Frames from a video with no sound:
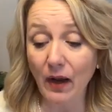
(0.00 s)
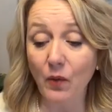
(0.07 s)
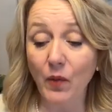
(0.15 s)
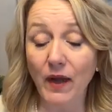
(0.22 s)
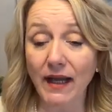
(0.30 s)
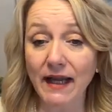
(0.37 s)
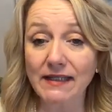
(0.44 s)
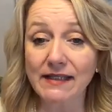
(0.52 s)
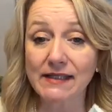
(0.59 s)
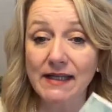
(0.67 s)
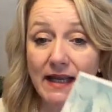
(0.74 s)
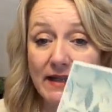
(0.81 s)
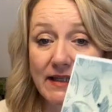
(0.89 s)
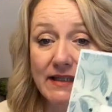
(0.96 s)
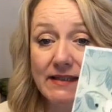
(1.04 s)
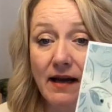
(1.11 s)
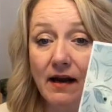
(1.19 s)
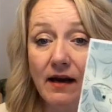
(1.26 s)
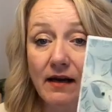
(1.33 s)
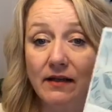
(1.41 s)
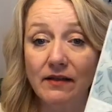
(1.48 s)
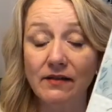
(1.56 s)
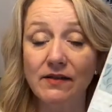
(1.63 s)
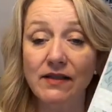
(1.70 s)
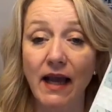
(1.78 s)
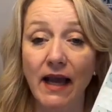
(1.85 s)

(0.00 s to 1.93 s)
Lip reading: when I designed these cards,